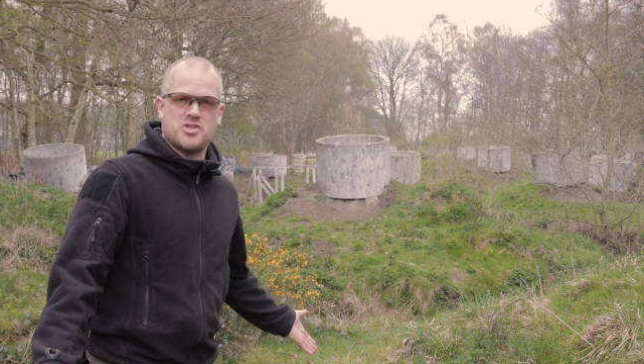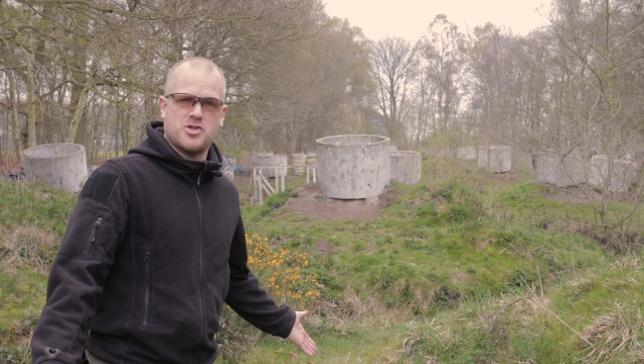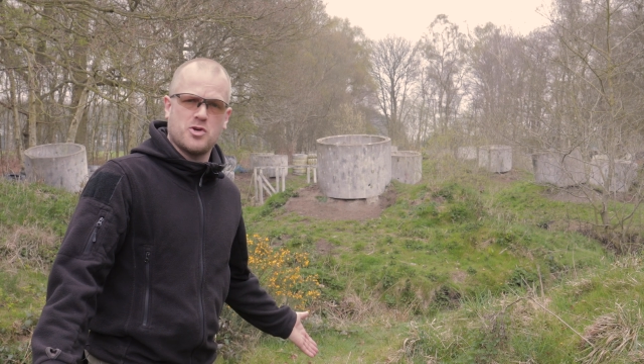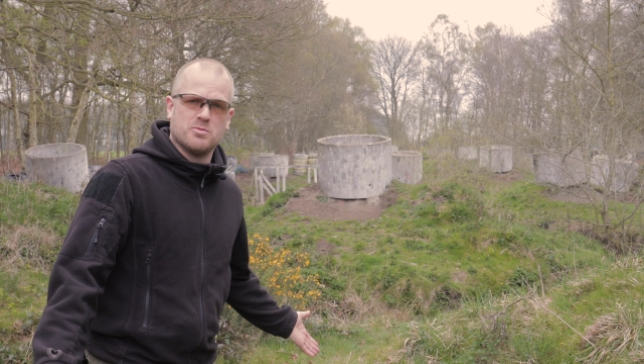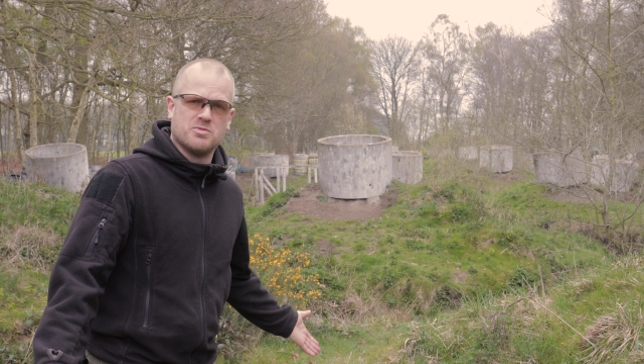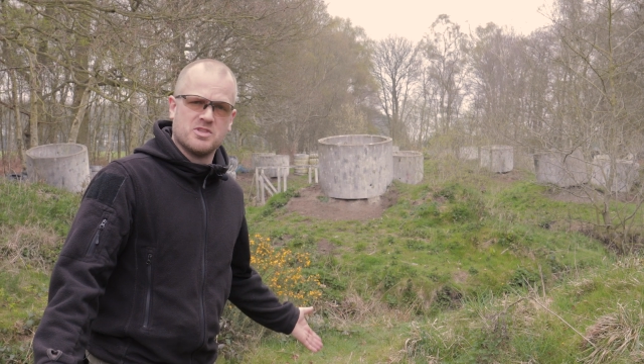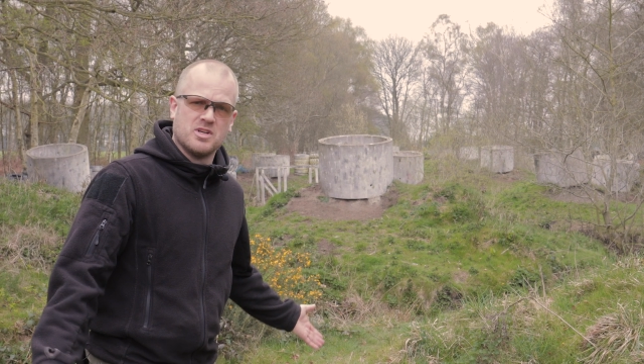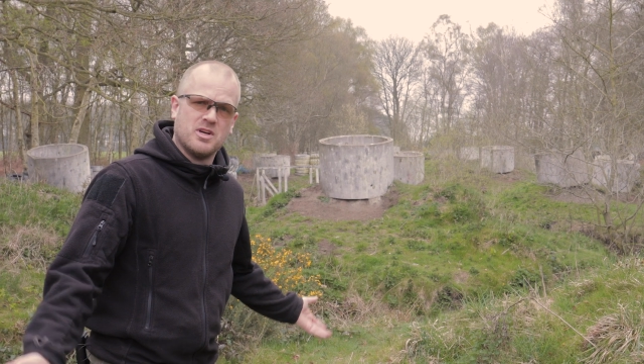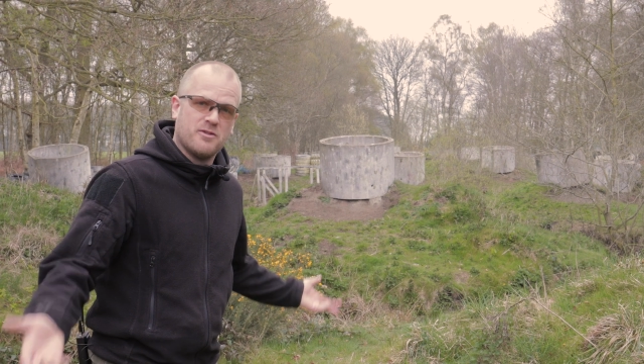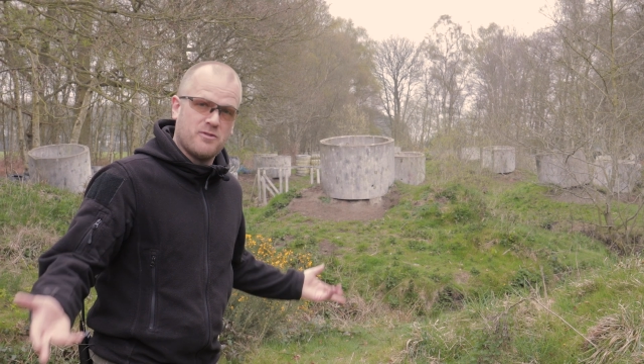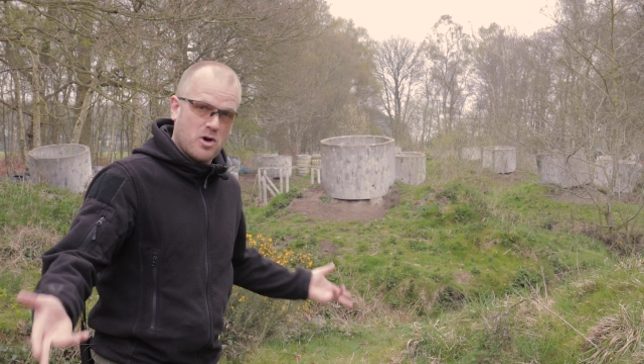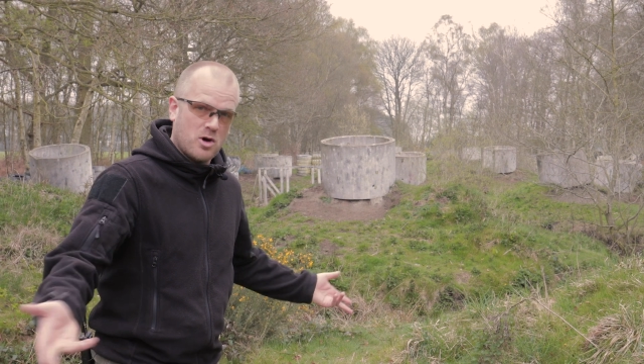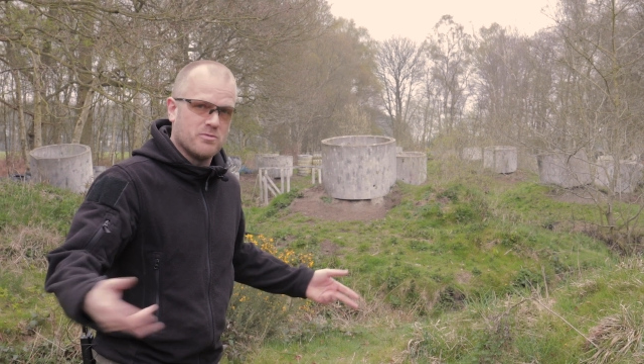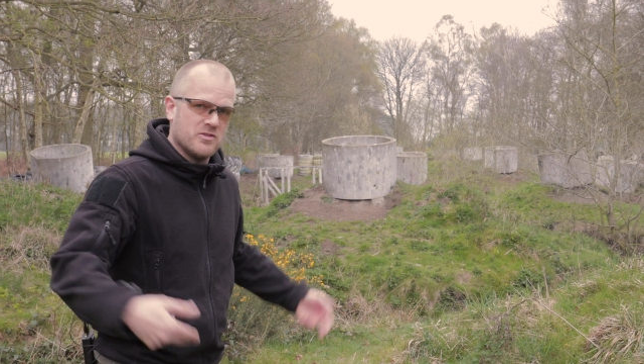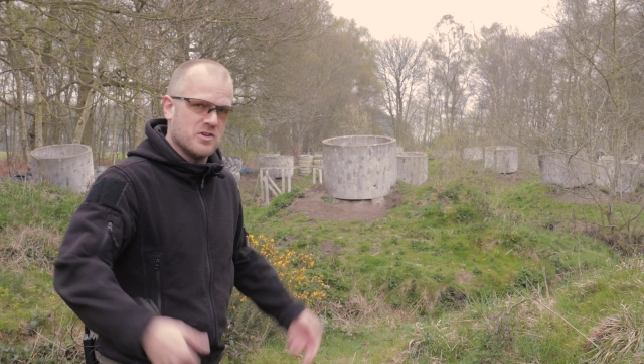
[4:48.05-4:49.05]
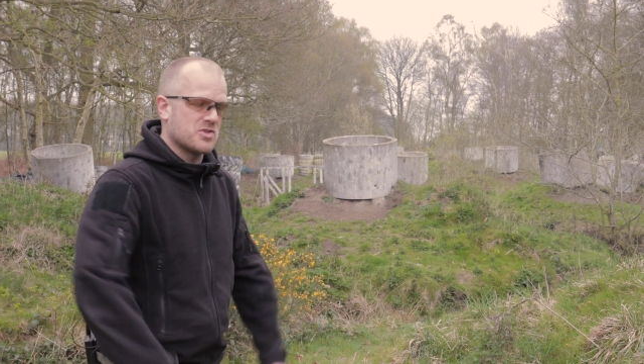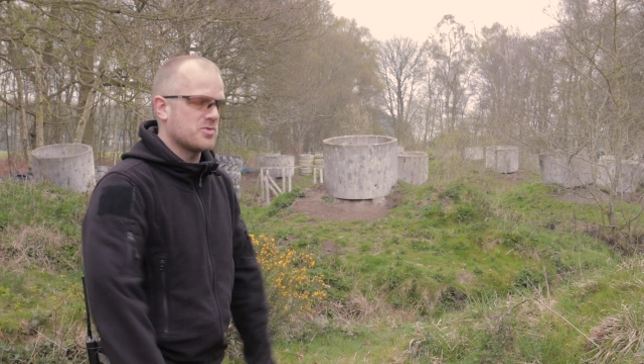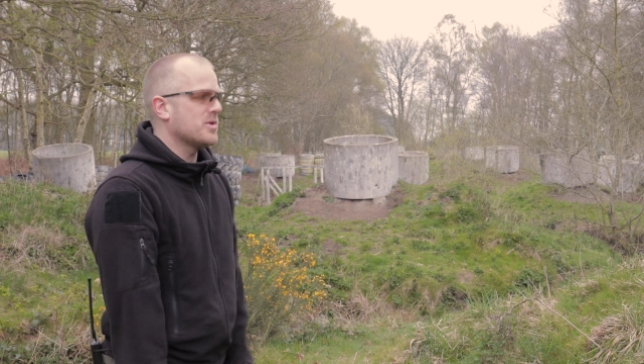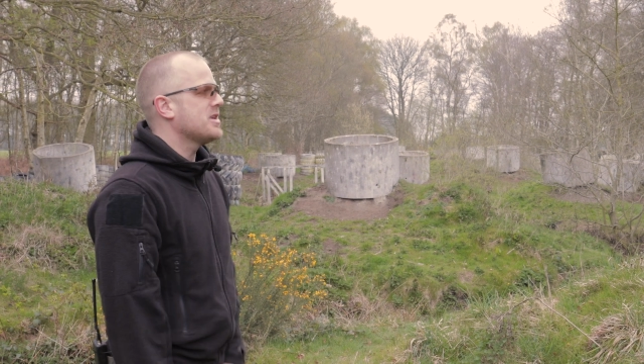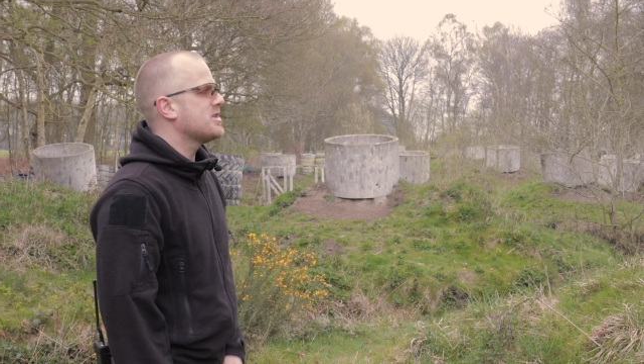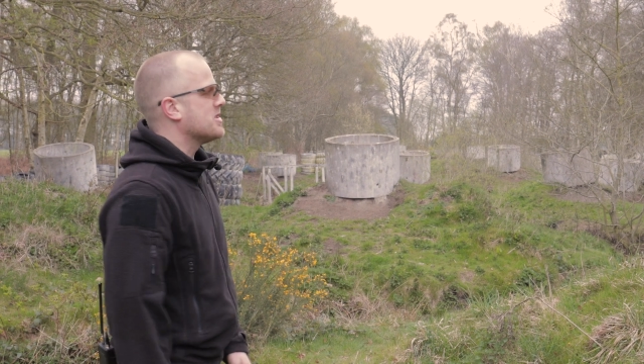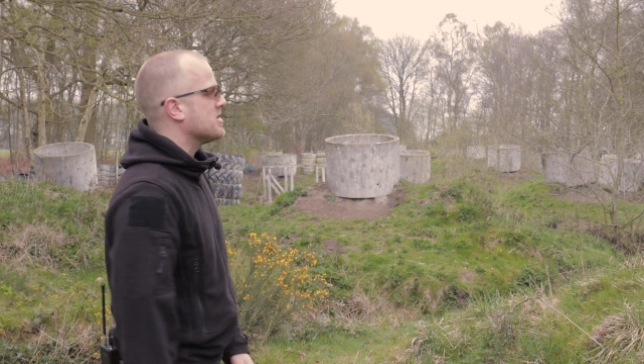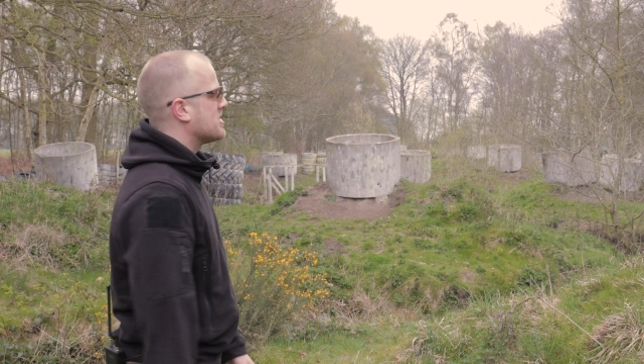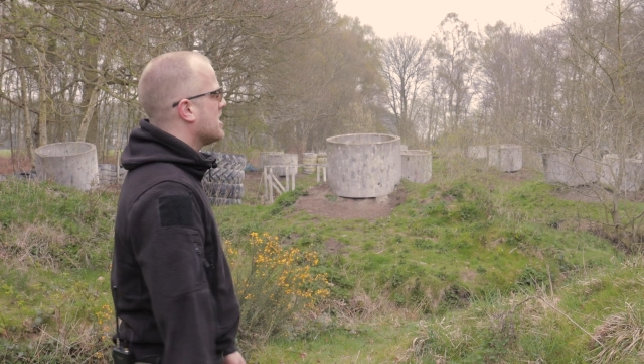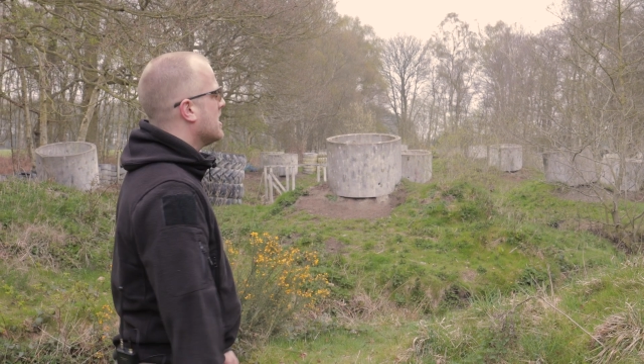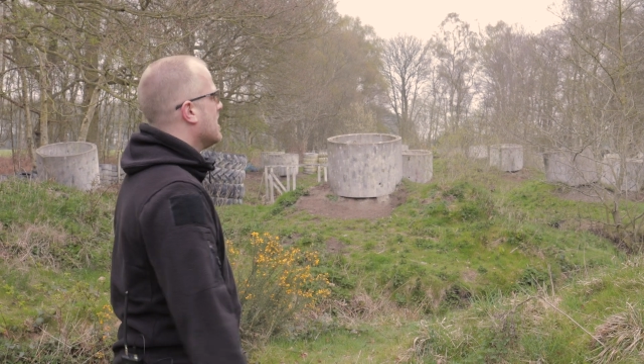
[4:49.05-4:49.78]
tubes, for obvious reasons.